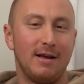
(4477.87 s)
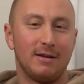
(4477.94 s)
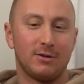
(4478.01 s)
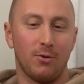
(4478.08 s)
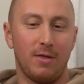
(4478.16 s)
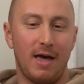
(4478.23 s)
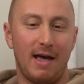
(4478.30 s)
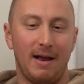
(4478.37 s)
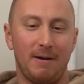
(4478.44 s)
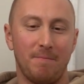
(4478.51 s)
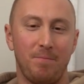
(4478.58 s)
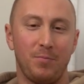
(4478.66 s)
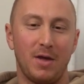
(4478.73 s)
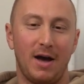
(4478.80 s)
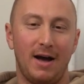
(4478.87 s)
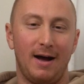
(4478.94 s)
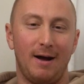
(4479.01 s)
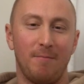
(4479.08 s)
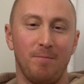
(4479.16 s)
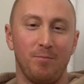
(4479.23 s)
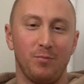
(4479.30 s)
So then
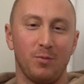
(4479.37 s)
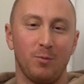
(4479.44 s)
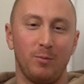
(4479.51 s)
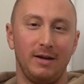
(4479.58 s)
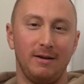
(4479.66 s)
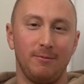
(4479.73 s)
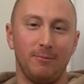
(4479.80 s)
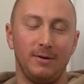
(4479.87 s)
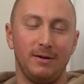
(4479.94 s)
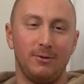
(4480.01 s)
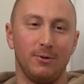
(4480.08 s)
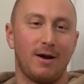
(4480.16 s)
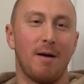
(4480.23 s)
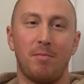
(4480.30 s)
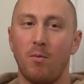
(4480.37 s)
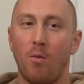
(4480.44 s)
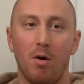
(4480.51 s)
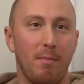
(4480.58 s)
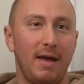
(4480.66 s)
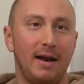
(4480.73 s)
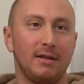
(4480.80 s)
we do a couple
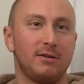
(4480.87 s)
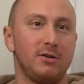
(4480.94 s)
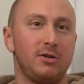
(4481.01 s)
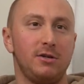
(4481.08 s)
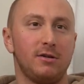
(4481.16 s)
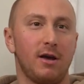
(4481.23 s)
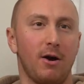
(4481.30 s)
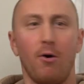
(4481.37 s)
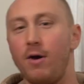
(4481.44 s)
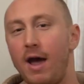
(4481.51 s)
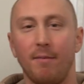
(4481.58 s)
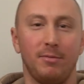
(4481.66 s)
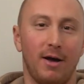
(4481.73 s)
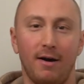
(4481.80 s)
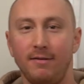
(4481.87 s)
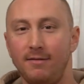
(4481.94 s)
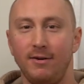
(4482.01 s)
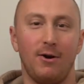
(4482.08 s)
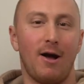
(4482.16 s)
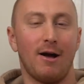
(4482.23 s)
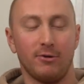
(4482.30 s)
more minutes, and she's like, okay, I'm done.
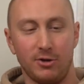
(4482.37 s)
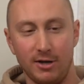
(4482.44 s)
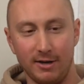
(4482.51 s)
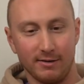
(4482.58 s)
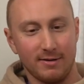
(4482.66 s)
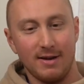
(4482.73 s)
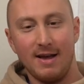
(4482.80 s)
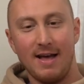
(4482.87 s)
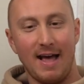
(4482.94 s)
You know how she is.